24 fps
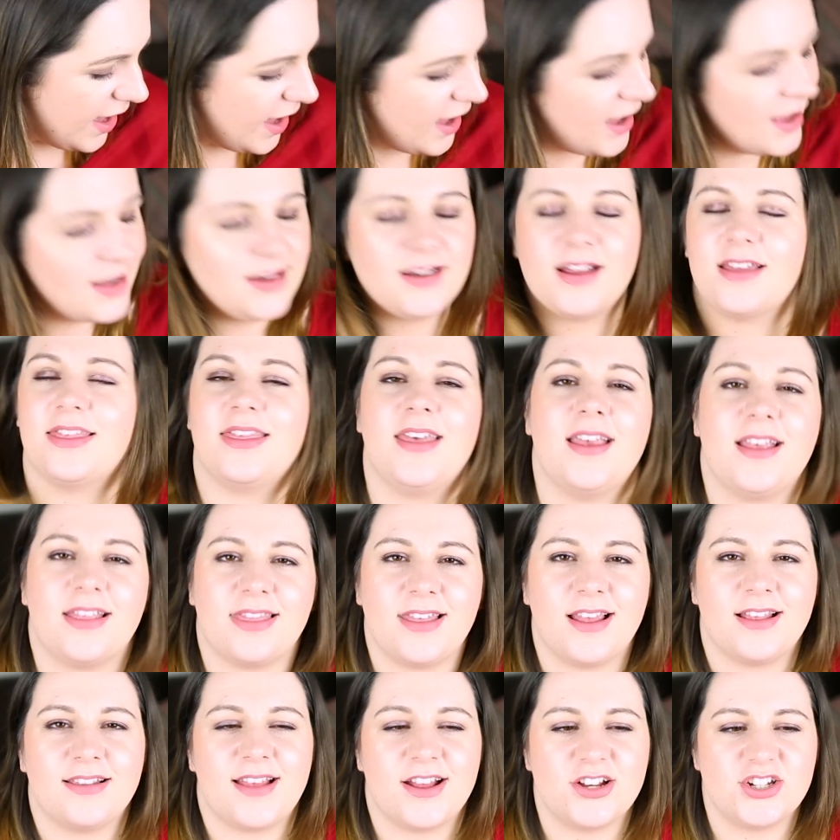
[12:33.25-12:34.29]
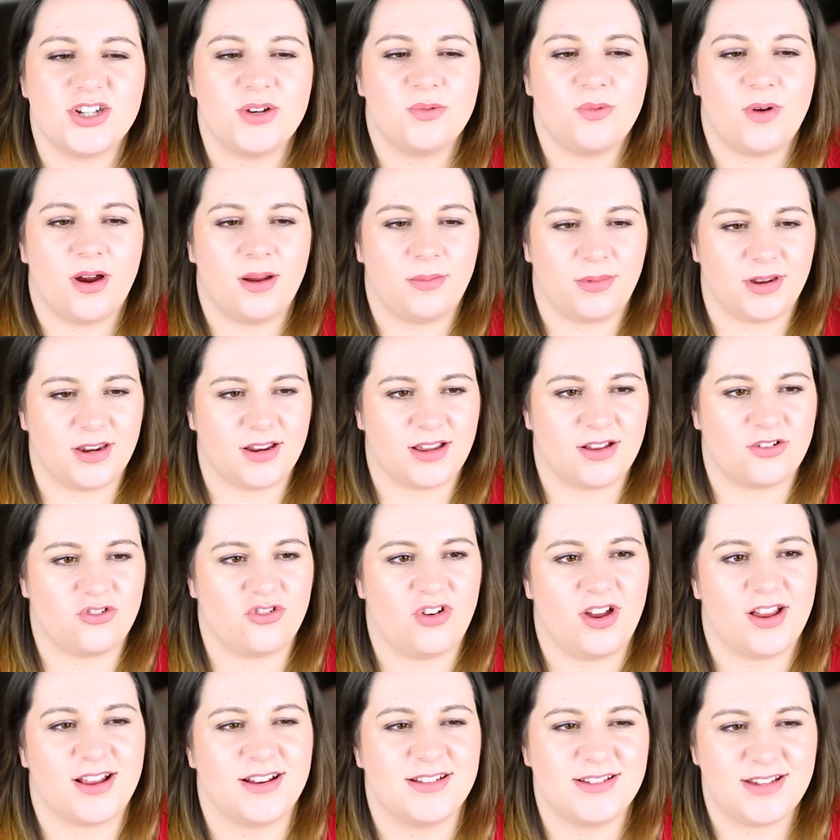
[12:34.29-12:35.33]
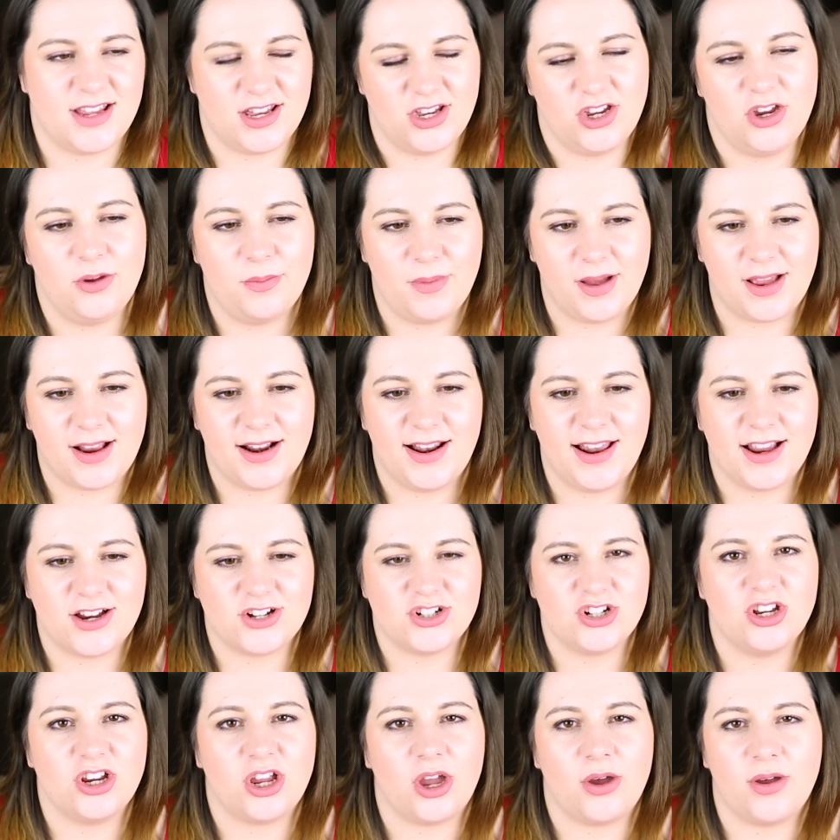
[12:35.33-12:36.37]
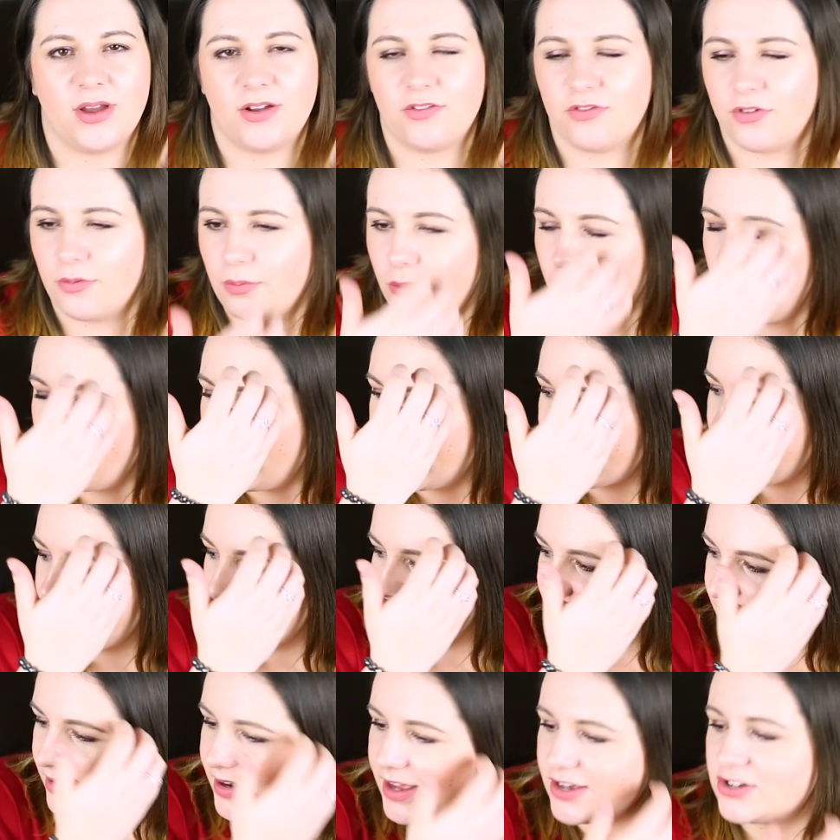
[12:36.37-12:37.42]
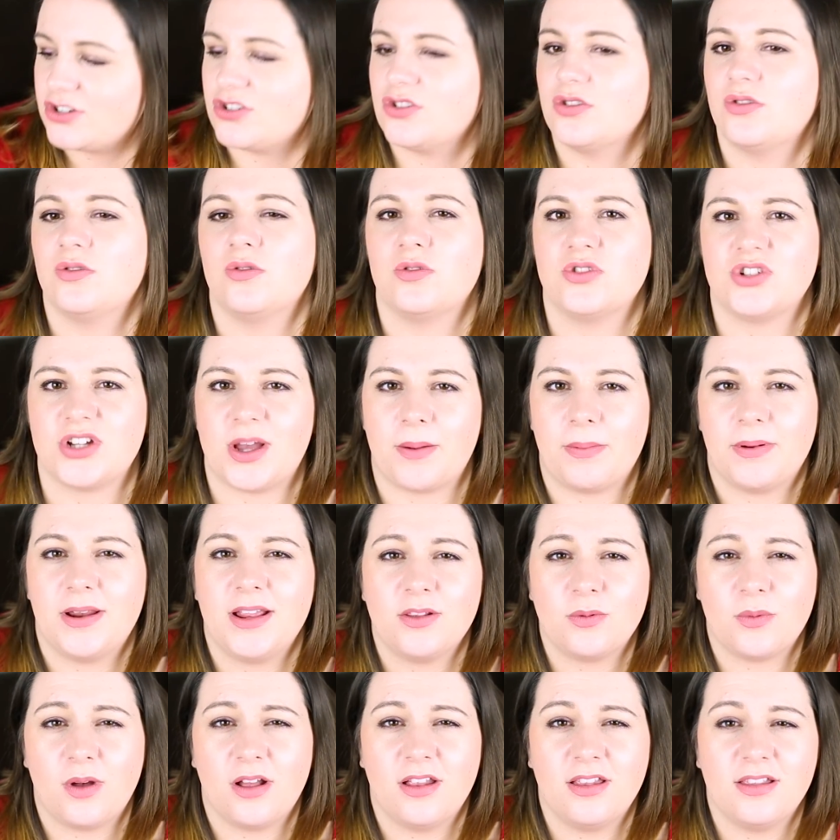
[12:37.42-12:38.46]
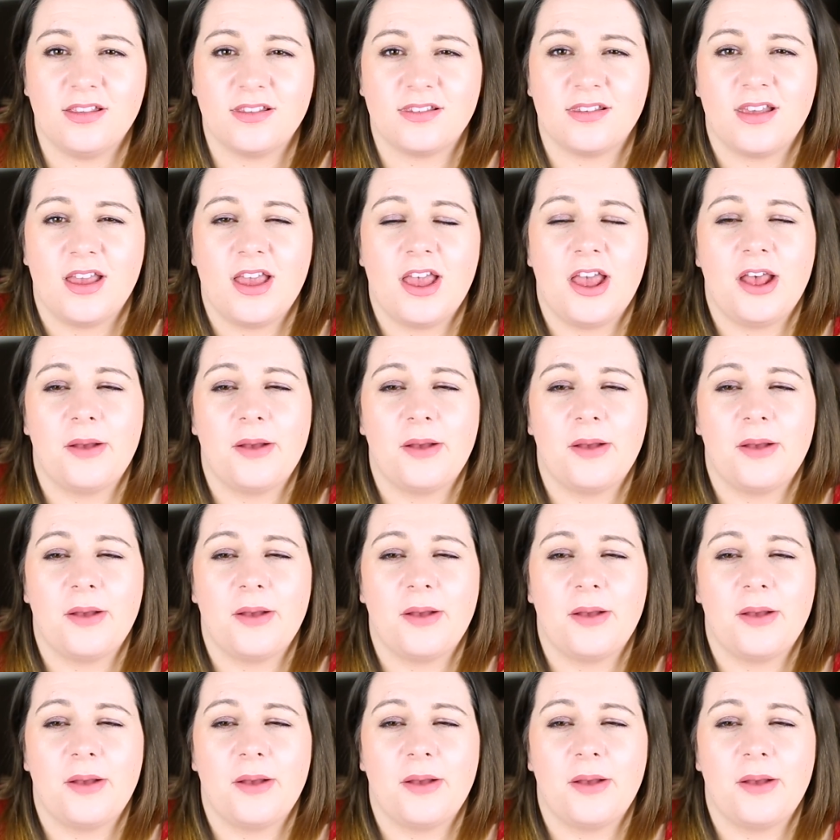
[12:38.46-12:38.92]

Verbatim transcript: And I think that's actually where I'm gonna try and continue my collection, going for more like international Japanese ones,